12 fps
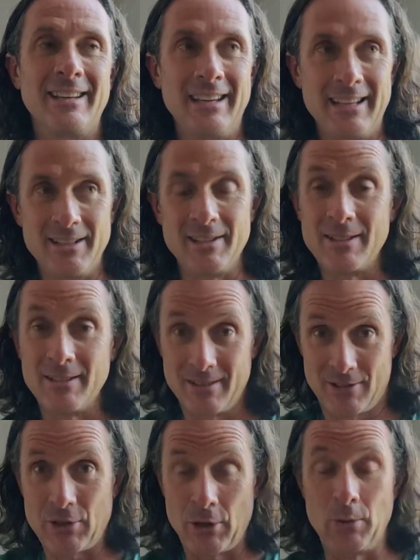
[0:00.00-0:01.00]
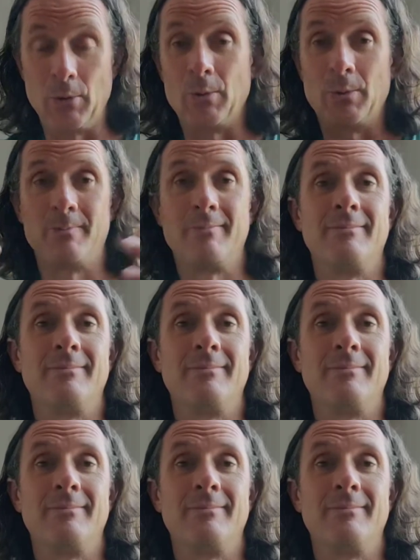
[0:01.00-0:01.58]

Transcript: into